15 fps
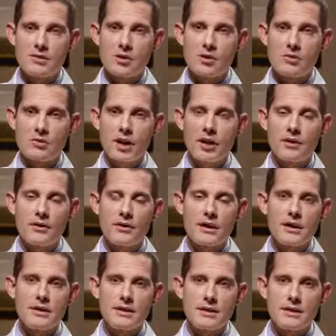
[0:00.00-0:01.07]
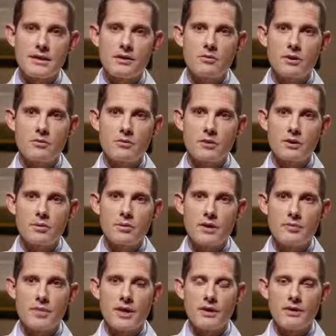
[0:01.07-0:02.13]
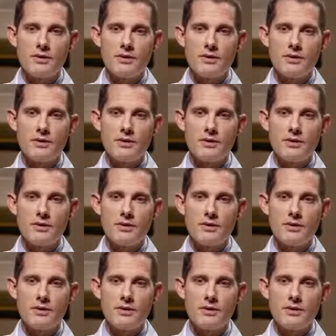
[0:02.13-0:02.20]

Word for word: all about the idea that we really want to make